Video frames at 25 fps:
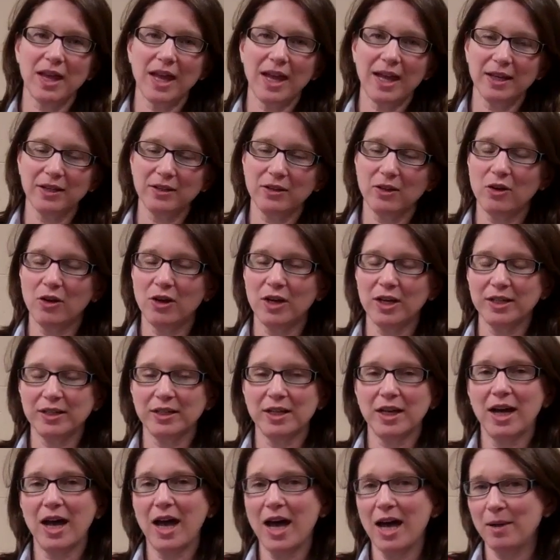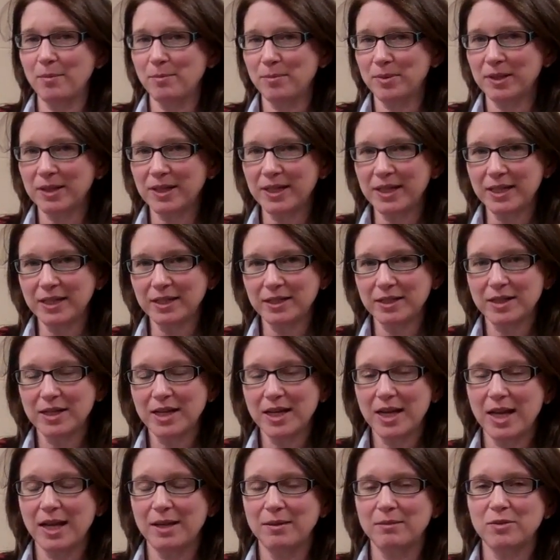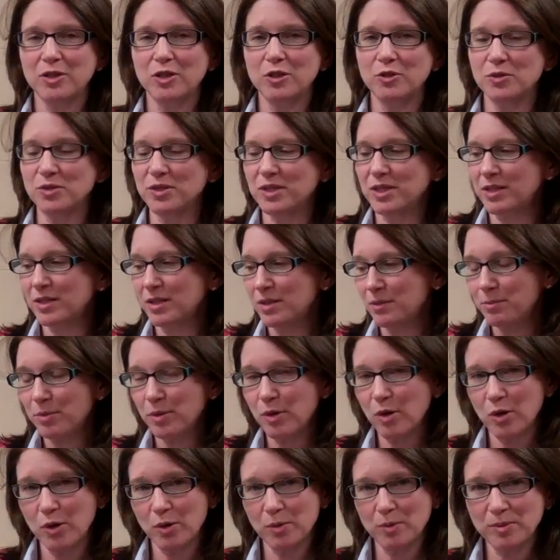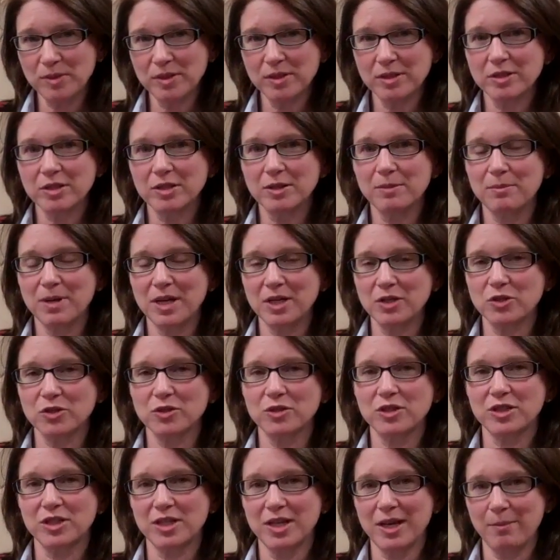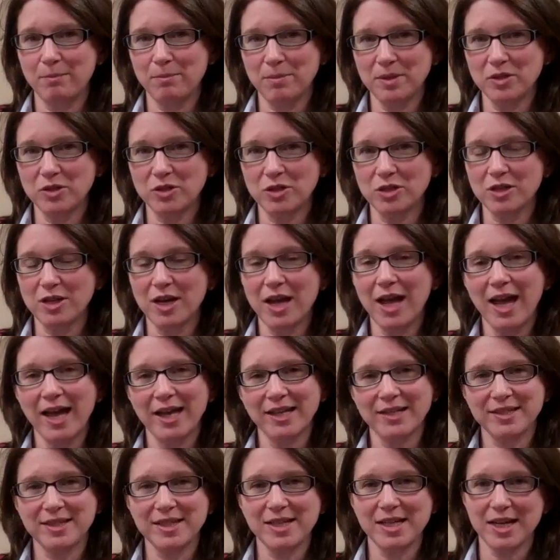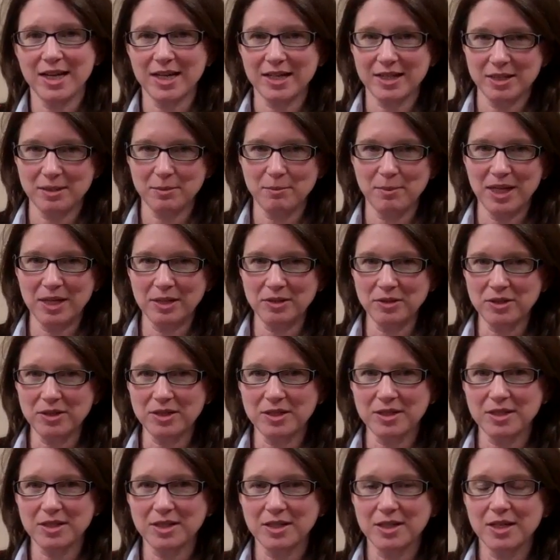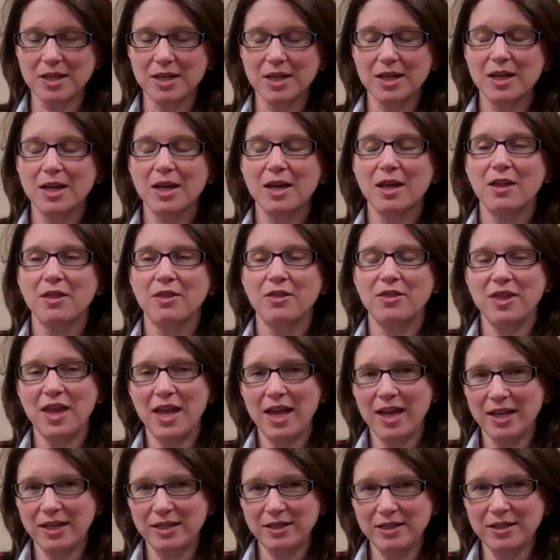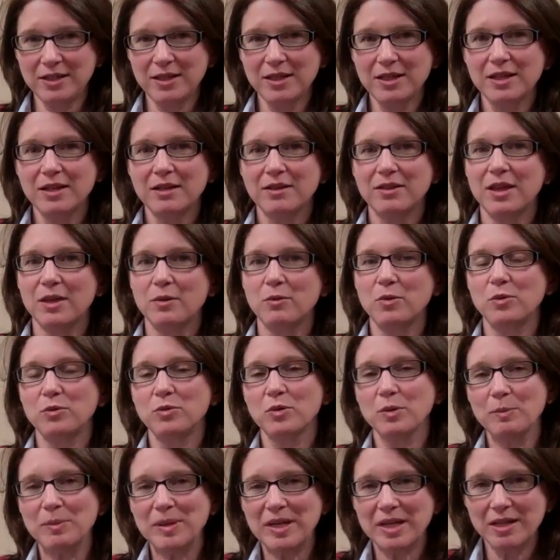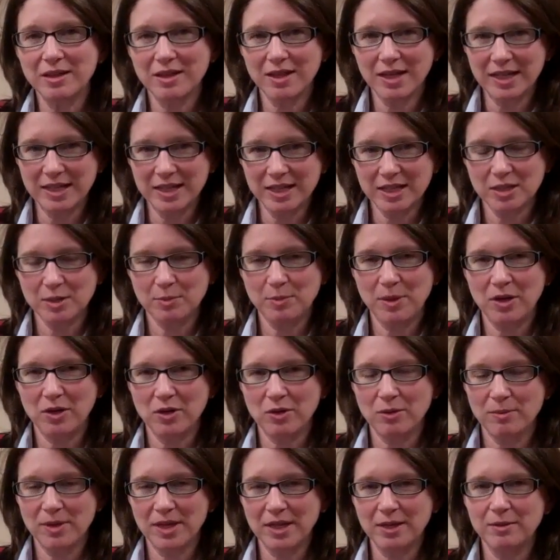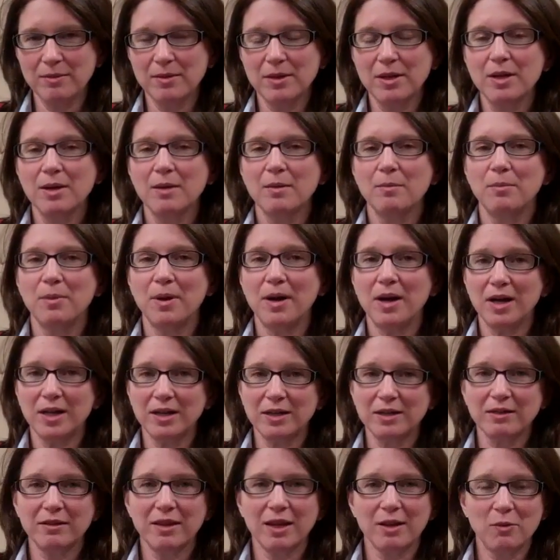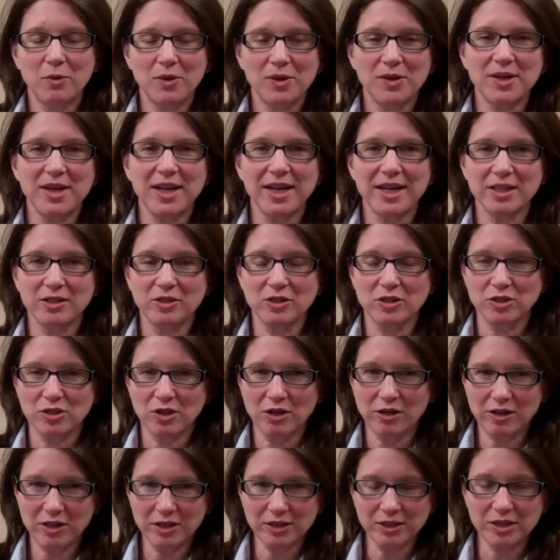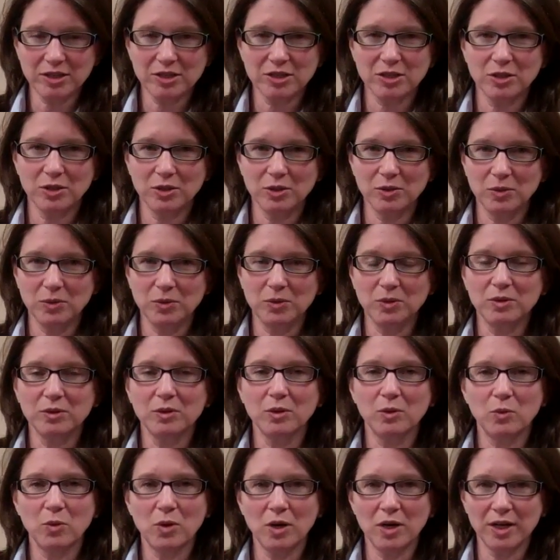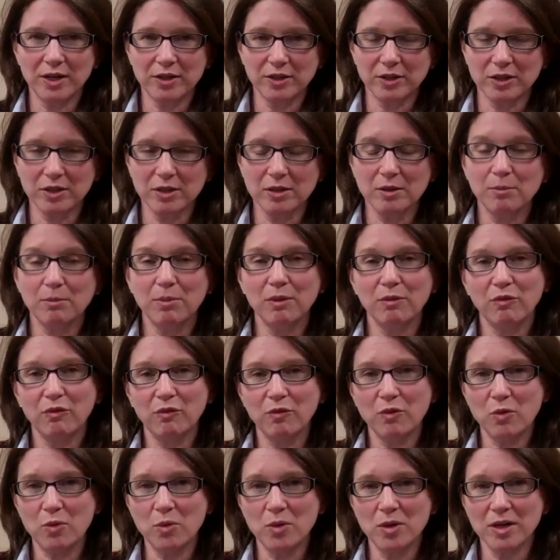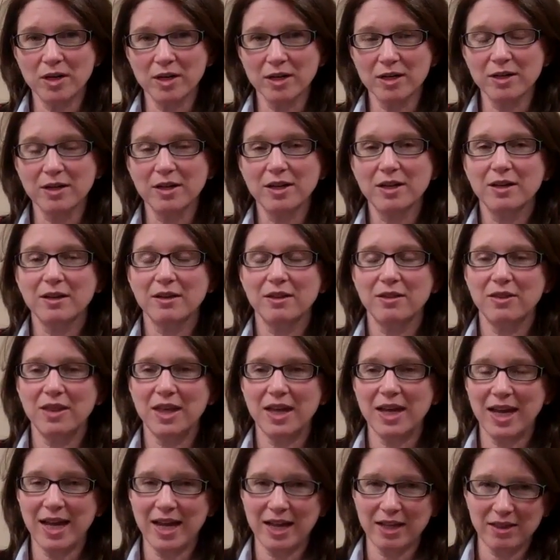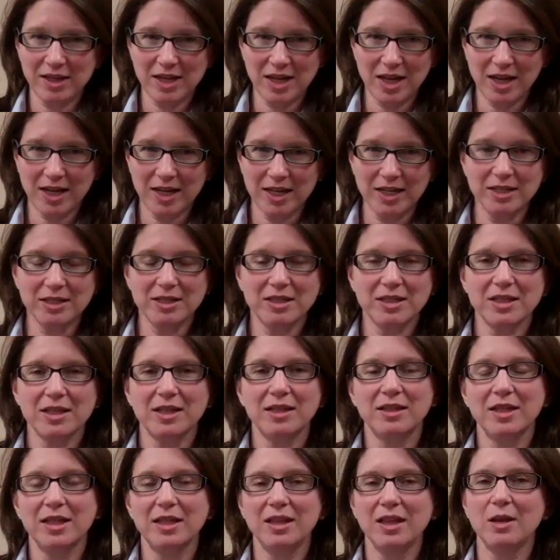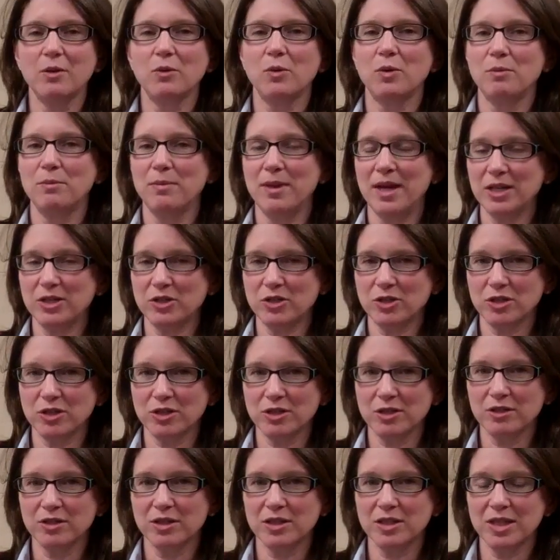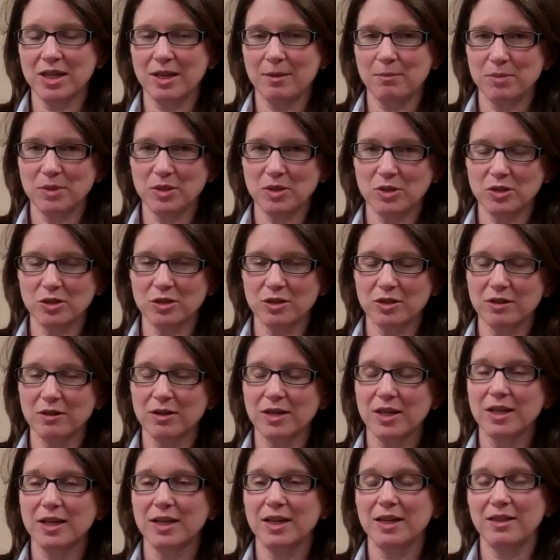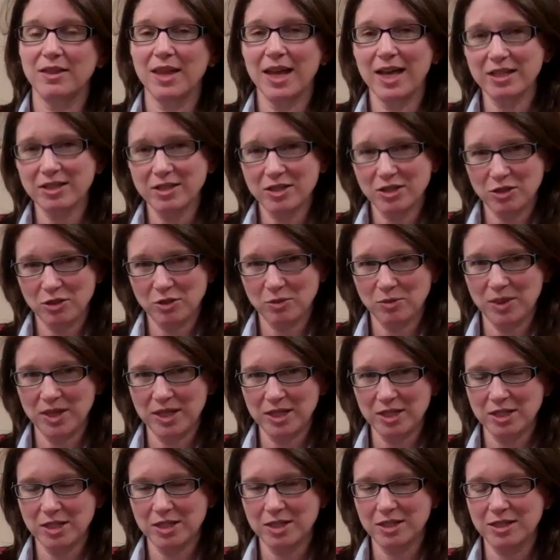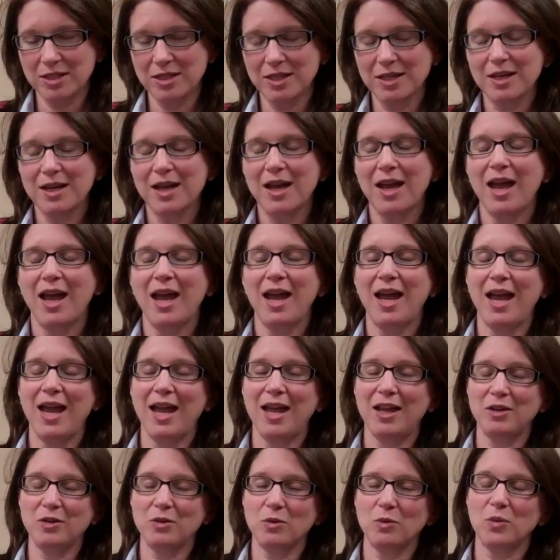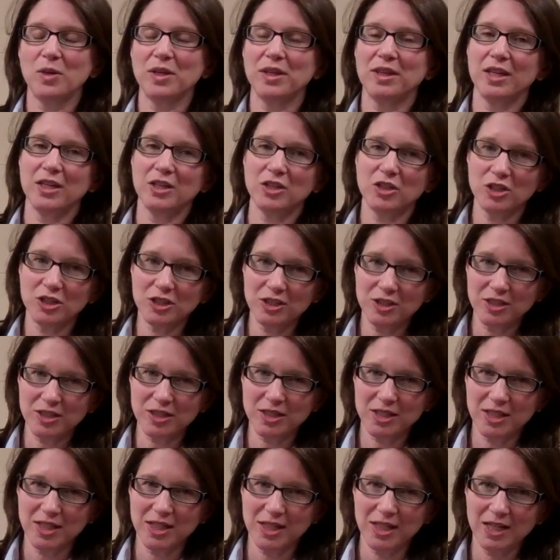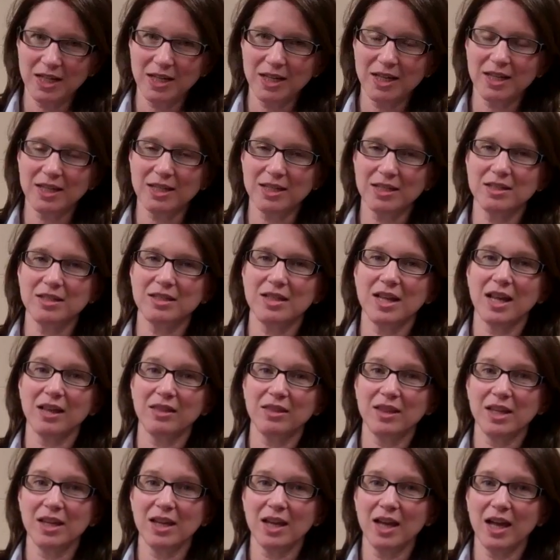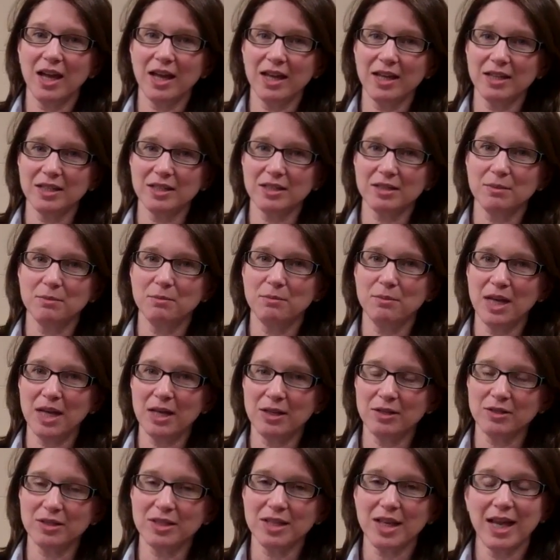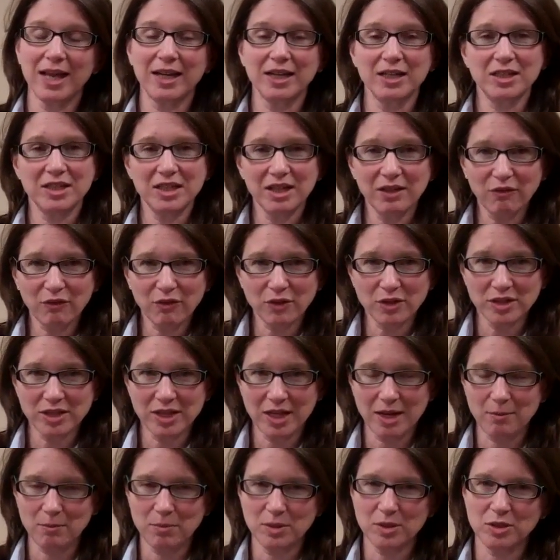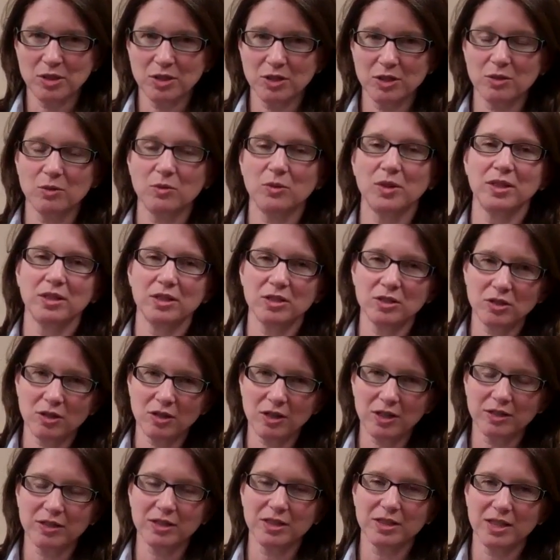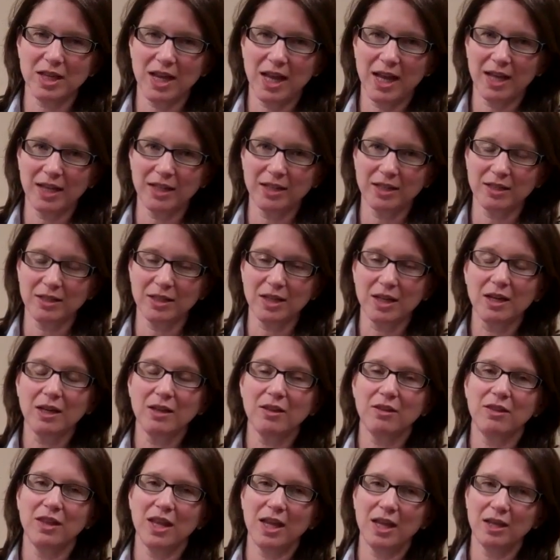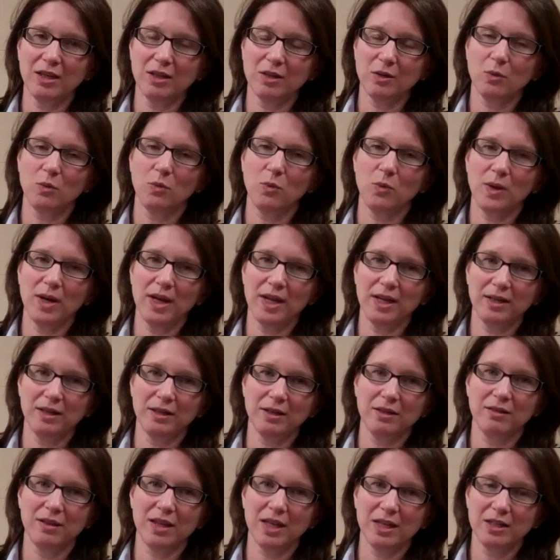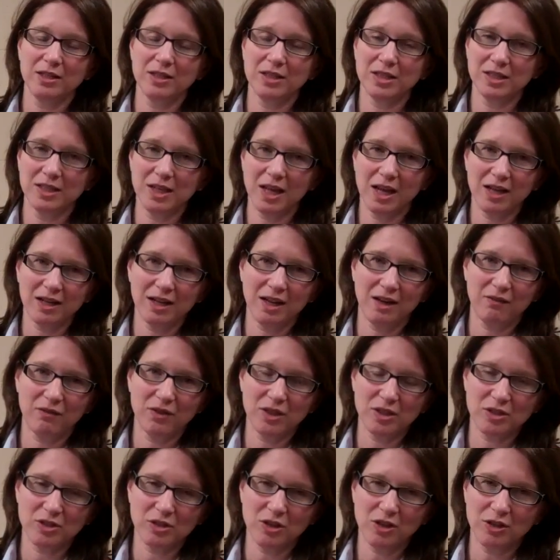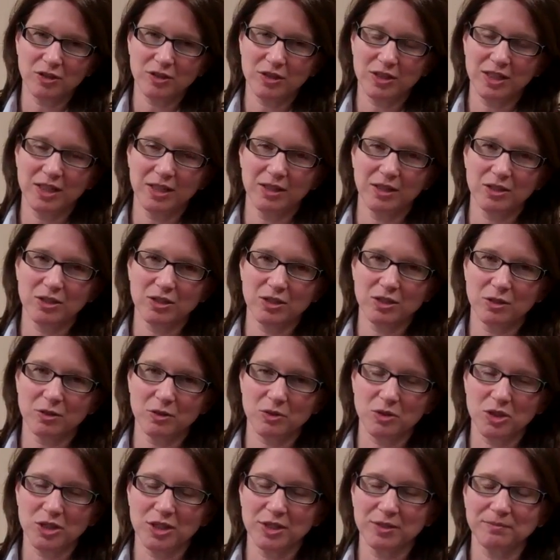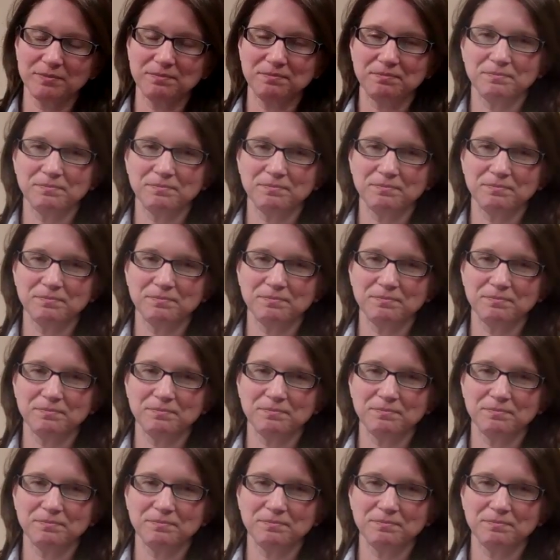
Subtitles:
that on a hot plate and using the probes to measure the temperature as the ice melts. Then they will repeat that experiment, but they will add salt to the water before they add the ice, and then they will measure the temperature in that situation. And what they should see is that the ice melts at a different temperature when the salt is added than when they did not have the salt in the solution.